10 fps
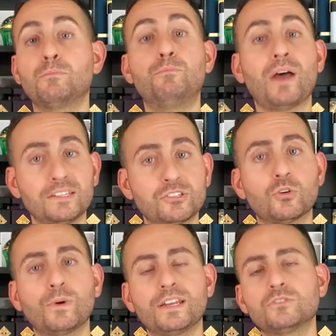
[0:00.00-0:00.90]

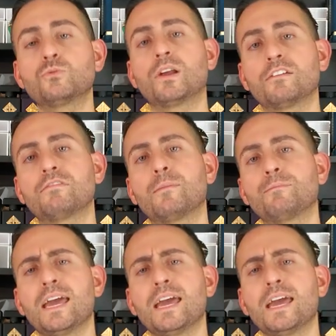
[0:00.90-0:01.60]
Benzoin is one of them,